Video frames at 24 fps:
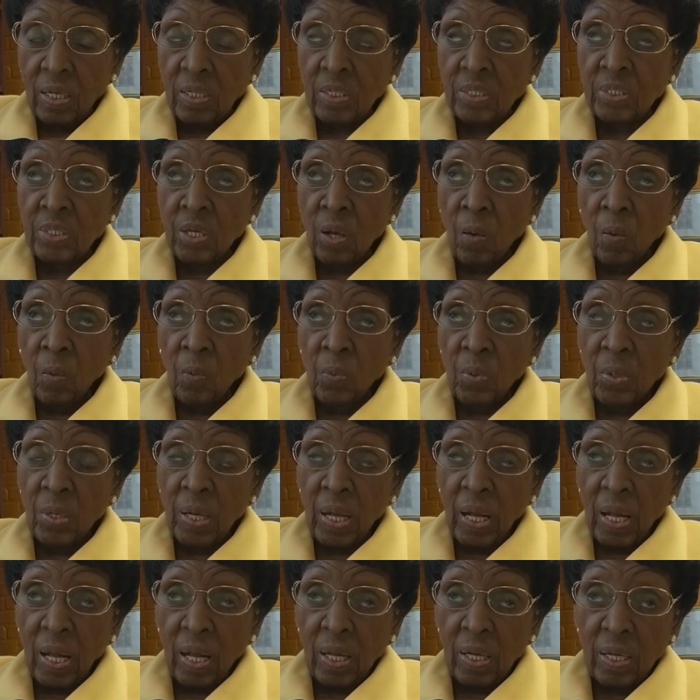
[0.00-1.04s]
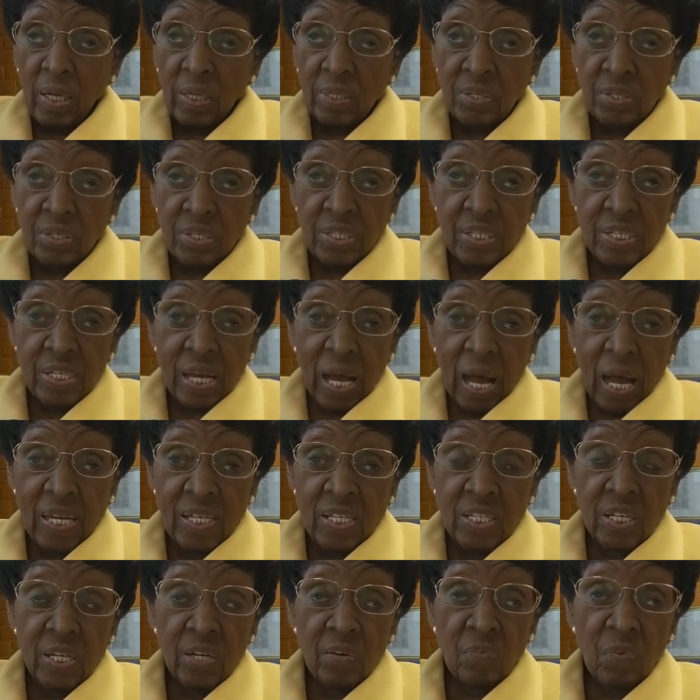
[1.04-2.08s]
So
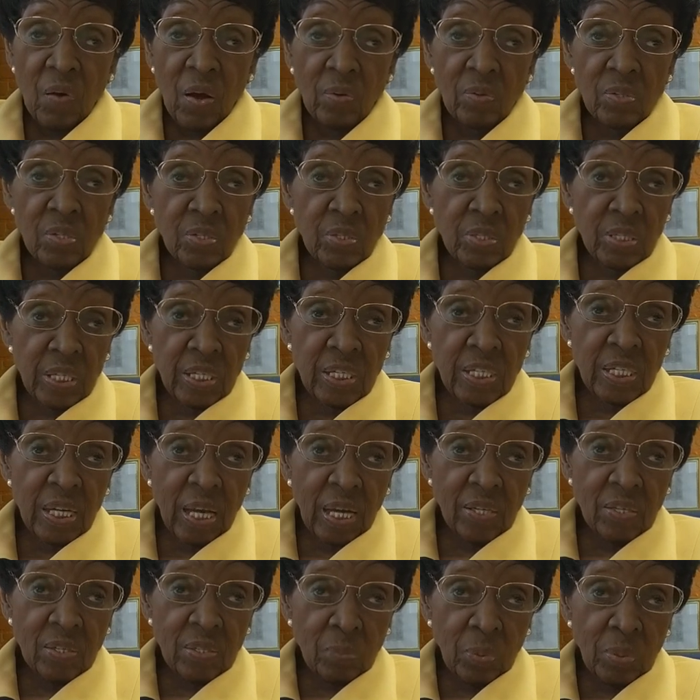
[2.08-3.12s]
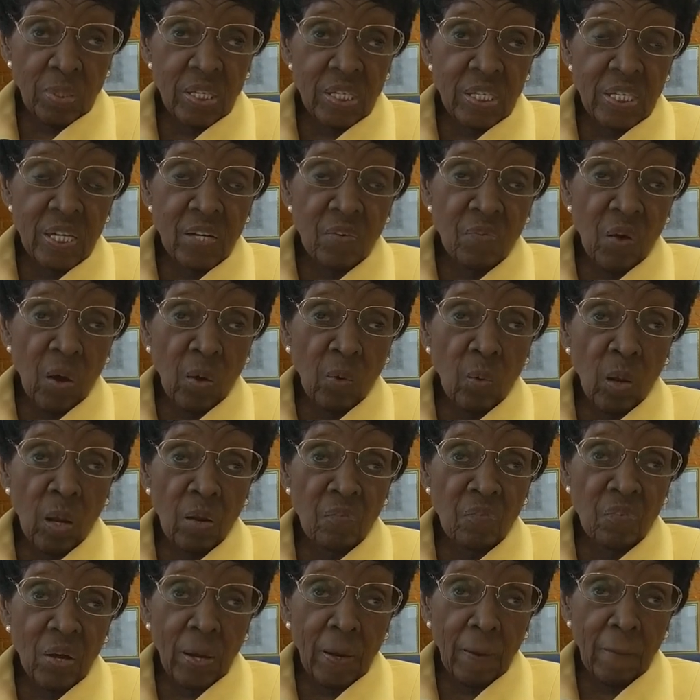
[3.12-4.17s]
she said, wanted to see if I
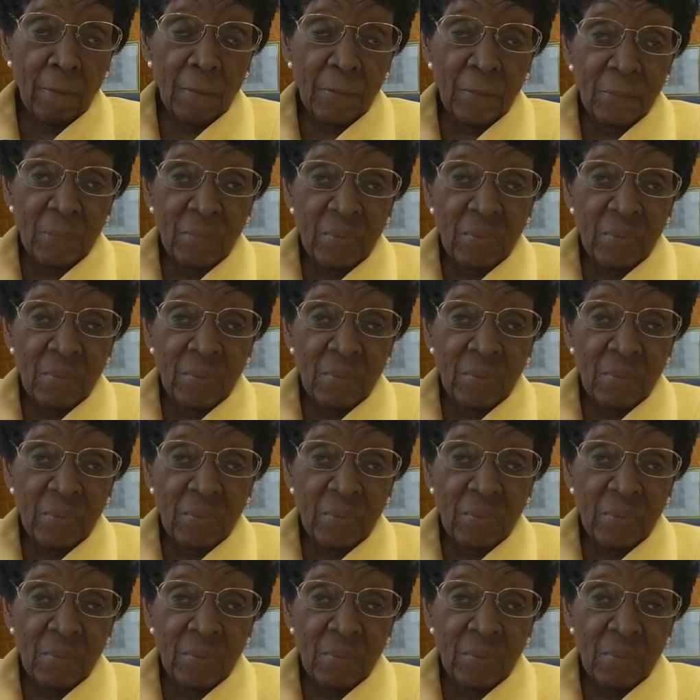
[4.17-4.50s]
qualified.